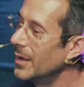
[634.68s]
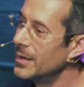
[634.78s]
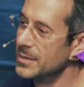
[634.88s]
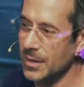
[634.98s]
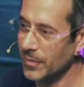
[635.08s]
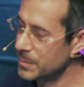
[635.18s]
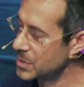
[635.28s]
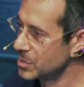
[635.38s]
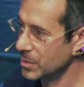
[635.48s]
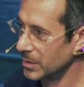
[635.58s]
DevOps
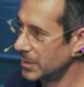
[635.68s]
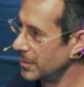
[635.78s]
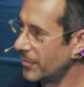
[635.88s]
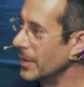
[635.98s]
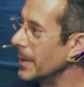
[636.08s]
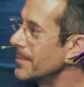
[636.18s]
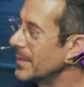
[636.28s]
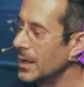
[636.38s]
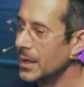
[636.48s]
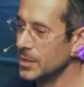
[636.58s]
is totally different.
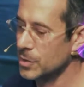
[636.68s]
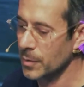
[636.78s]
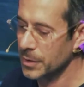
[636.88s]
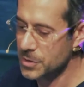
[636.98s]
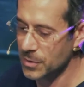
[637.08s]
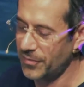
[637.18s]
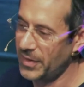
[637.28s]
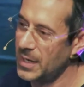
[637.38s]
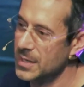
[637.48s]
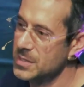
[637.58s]
It's growing so
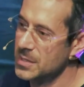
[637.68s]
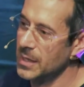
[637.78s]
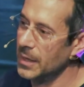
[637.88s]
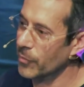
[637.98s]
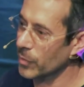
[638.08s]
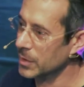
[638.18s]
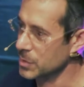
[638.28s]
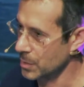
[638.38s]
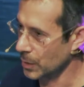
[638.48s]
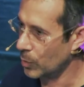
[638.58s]
fast that everyone can
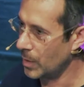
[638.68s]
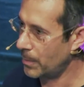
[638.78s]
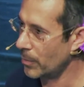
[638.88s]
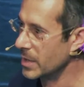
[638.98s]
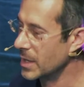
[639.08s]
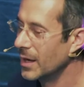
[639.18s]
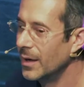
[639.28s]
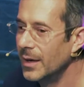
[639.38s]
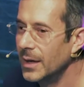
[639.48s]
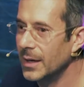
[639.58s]
sort of cooperate.
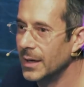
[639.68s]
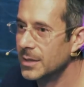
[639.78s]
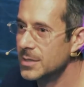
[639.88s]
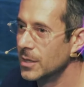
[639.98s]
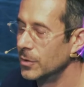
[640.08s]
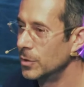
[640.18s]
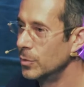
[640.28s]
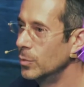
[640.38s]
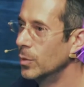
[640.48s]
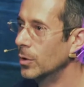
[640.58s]
And I can tell
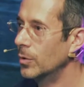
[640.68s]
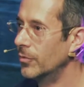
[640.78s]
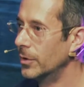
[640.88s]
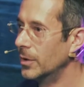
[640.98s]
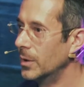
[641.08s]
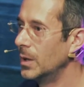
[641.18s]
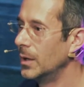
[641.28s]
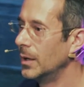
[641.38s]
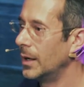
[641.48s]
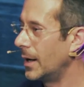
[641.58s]
you
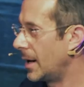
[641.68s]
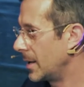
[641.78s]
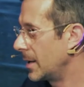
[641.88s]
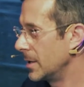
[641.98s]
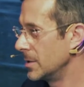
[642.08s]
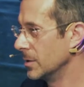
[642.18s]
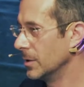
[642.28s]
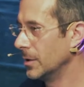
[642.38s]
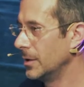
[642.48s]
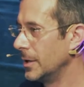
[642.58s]
I
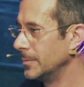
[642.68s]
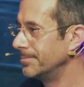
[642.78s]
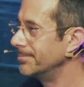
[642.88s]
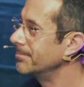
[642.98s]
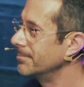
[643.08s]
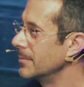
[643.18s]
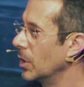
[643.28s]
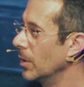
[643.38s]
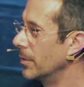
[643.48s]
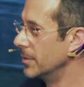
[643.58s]
handle
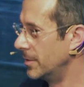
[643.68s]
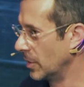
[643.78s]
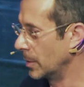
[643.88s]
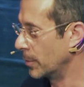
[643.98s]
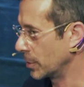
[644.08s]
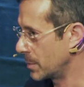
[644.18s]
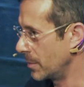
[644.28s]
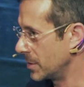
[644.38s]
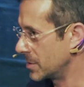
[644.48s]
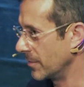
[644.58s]
all the developer
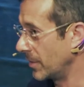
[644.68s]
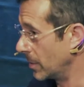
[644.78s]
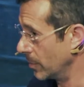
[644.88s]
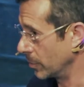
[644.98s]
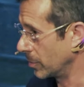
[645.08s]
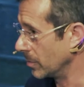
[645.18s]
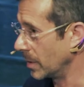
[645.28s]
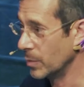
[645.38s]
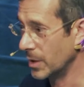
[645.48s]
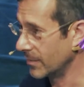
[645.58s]
experience stuff at Heroku, and
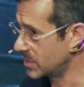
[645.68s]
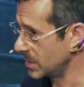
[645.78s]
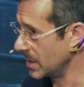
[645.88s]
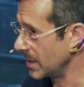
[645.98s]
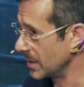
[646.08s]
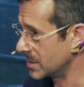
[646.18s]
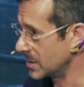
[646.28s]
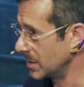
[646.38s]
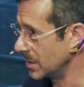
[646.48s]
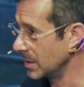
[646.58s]
we have CI and
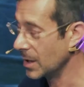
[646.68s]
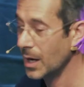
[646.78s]
CD.